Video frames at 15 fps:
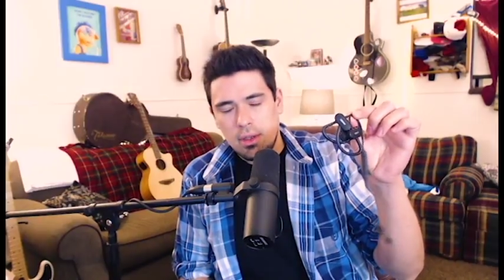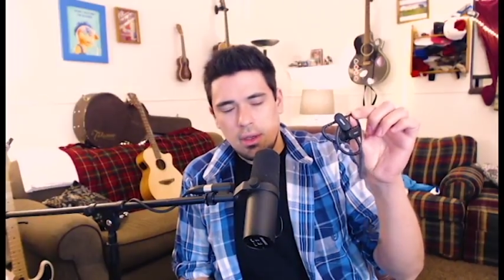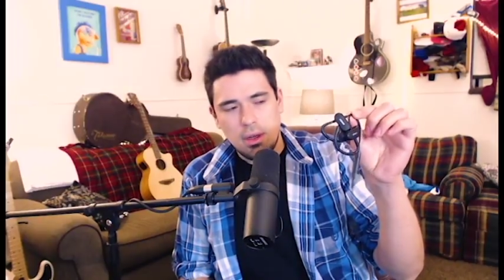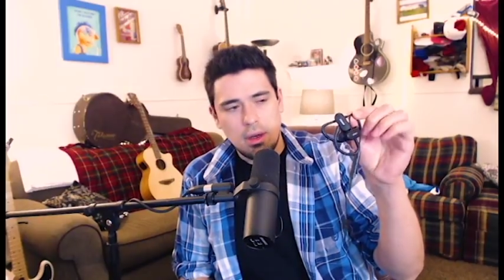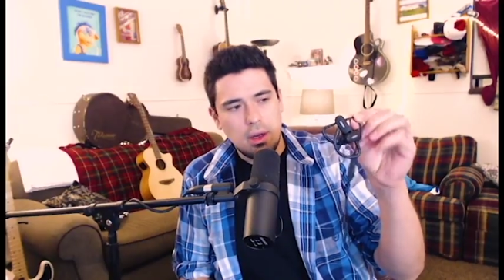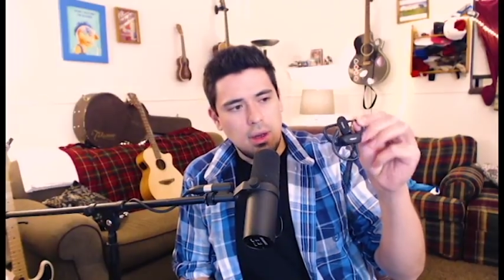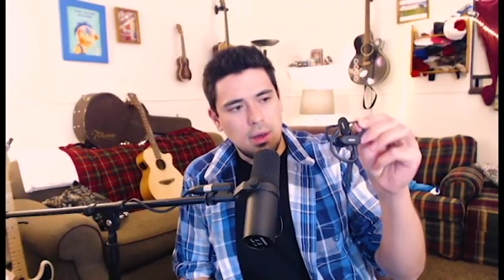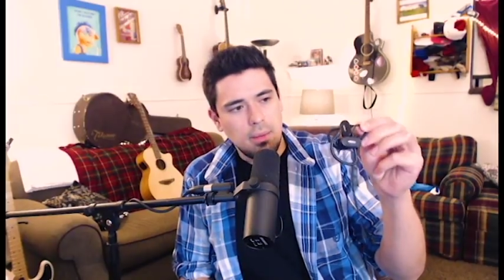
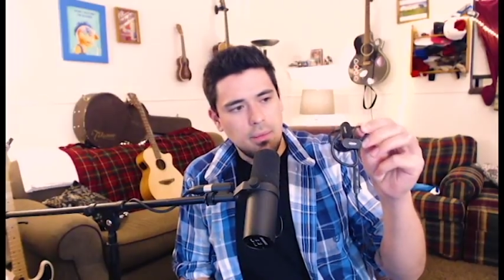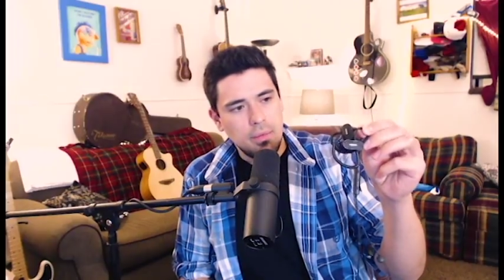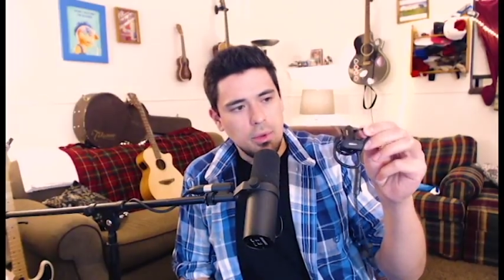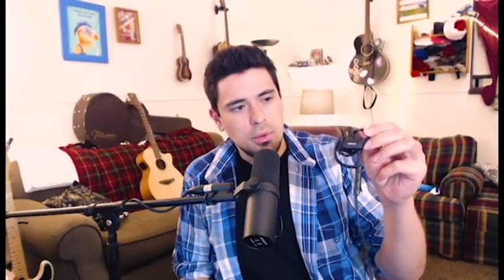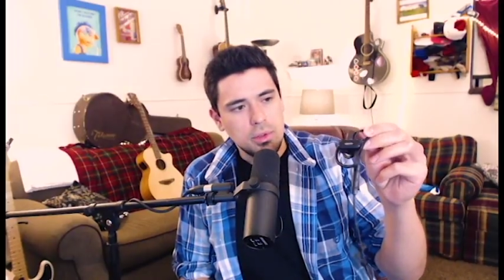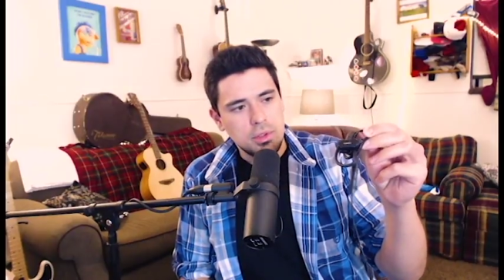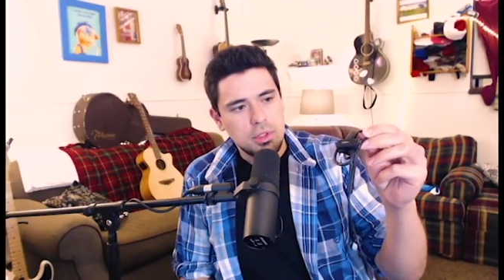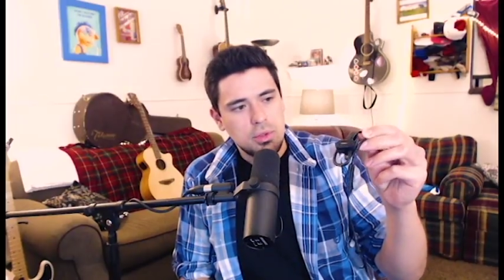
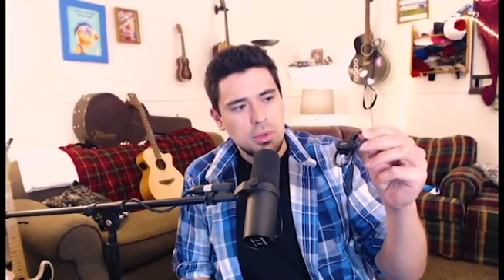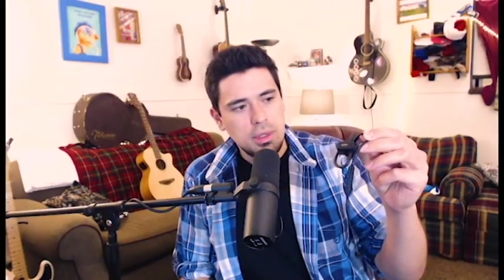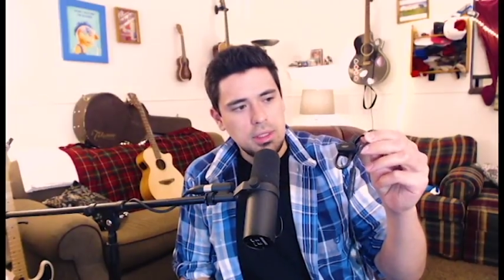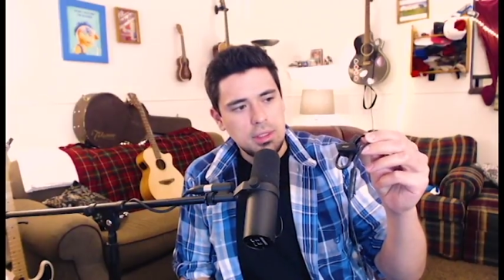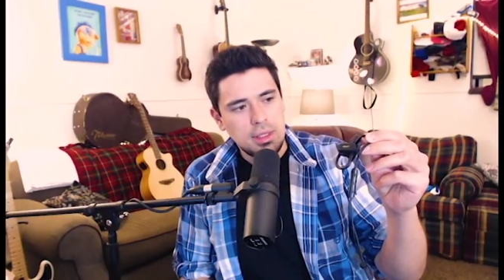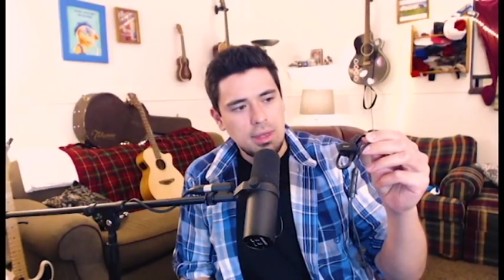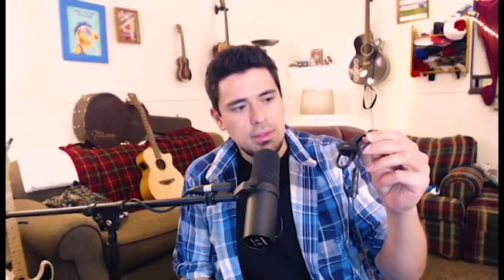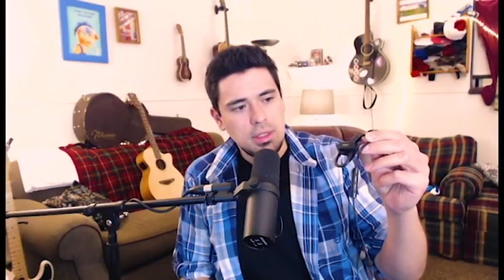was
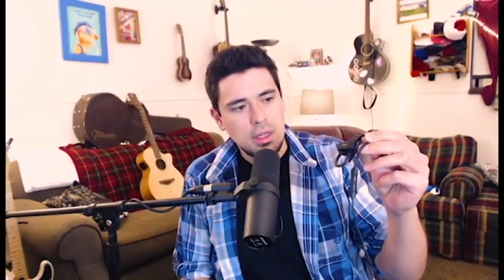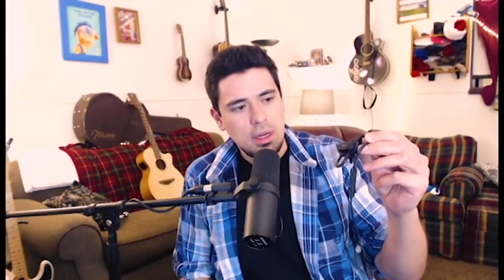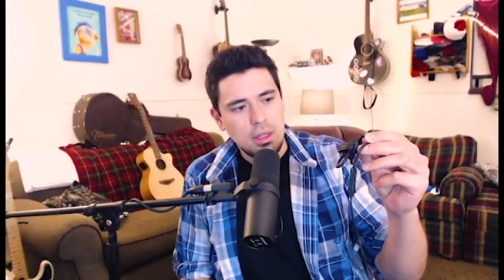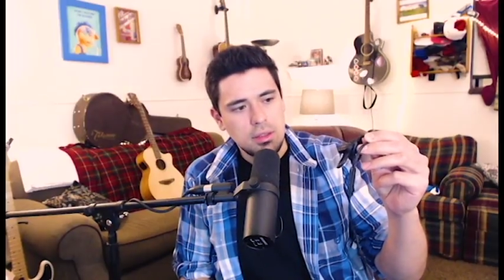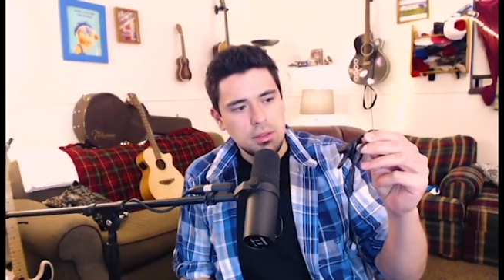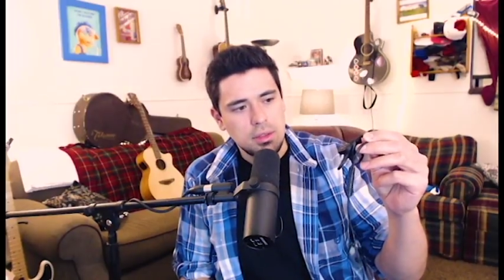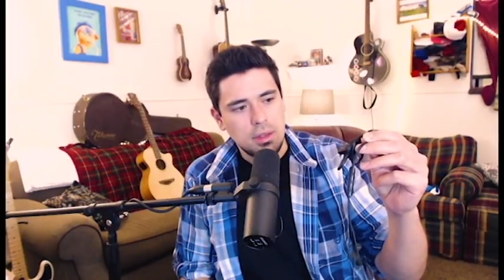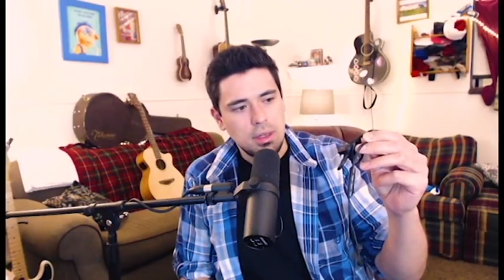
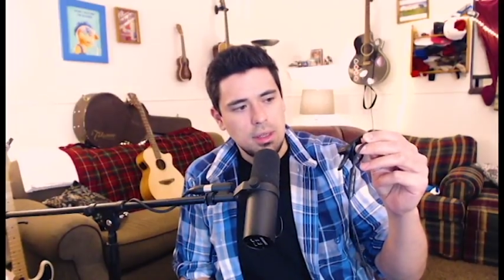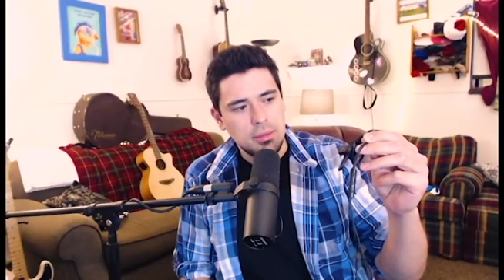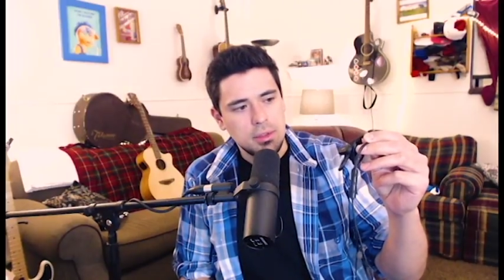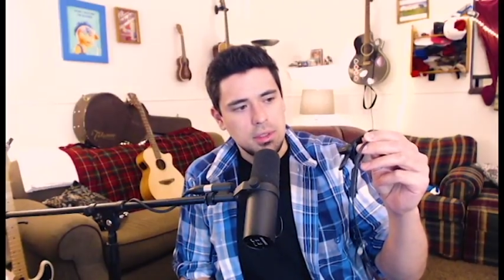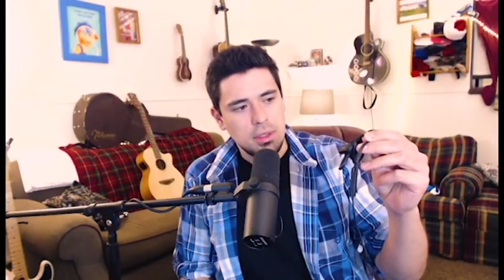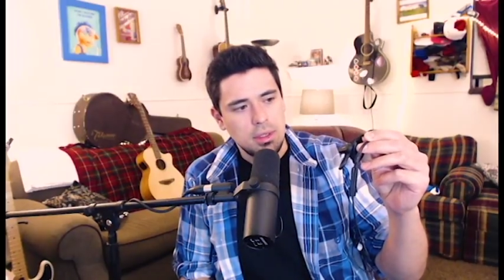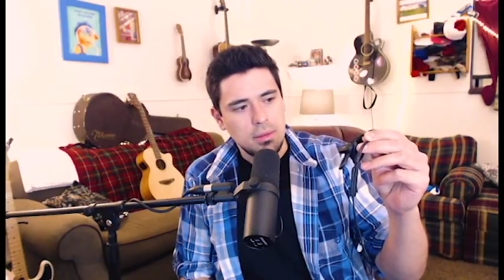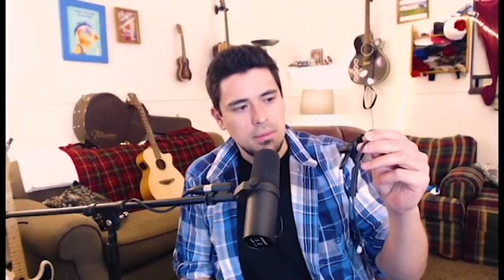$27 on
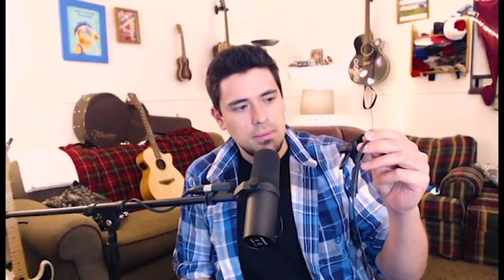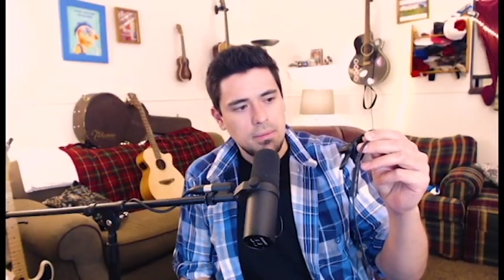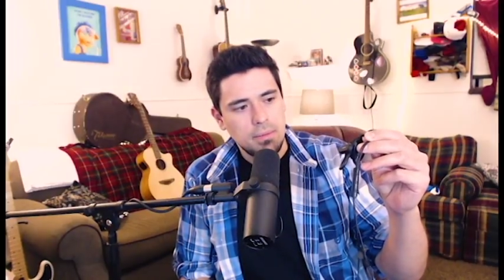Amazon.